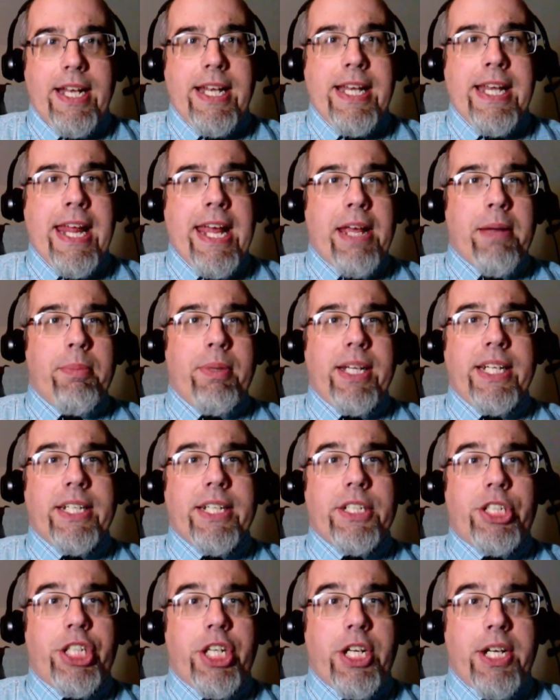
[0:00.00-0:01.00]
Namely,
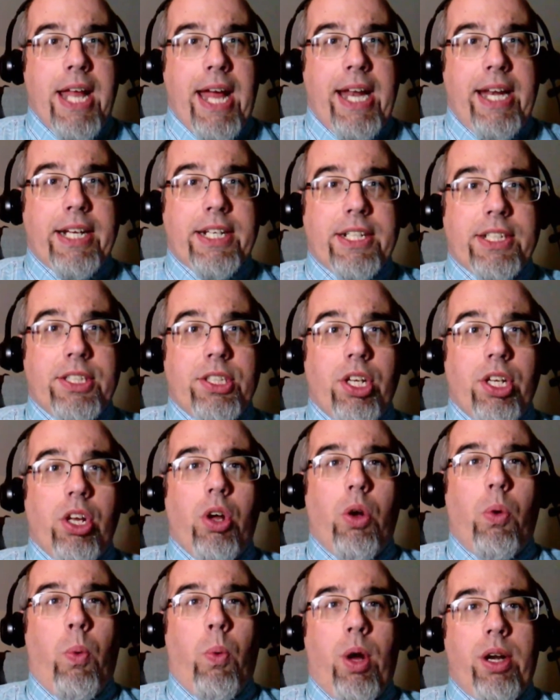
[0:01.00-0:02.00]
in genetics,
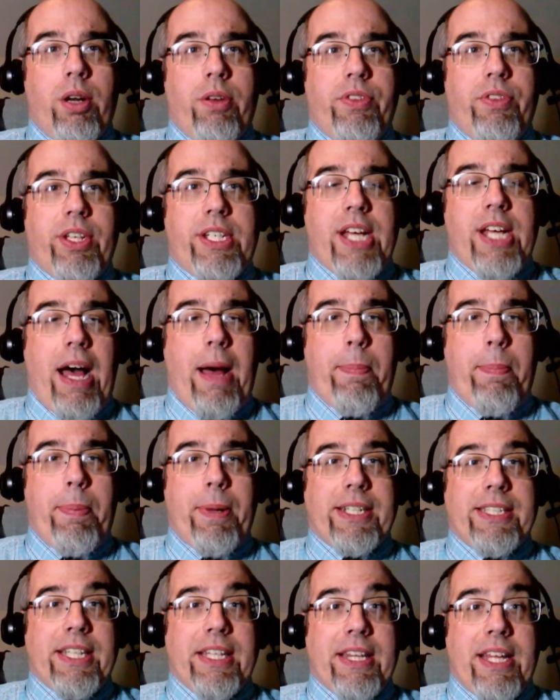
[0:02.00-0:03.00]
one of the
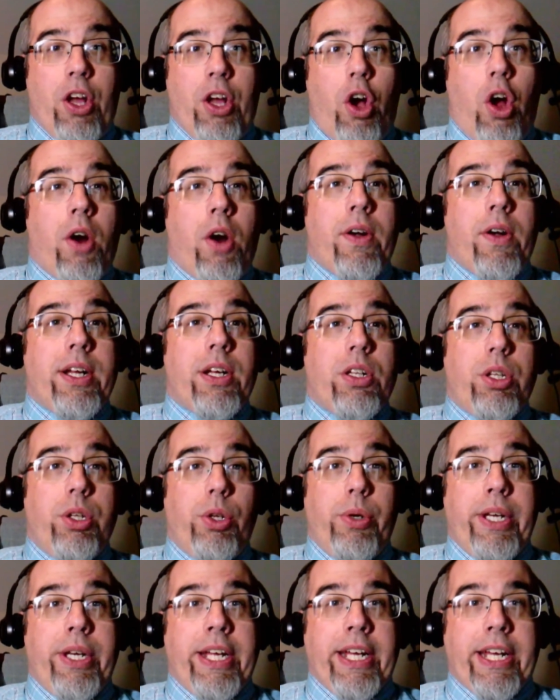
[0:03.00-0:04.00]
topics that they are
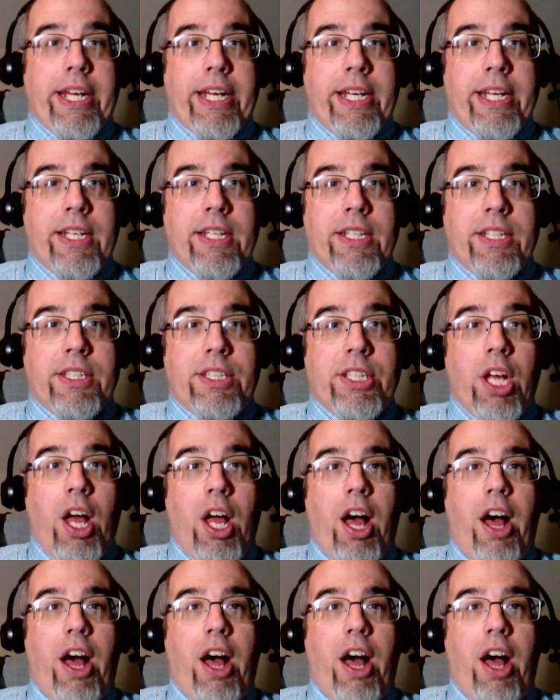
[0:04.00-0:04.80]
including is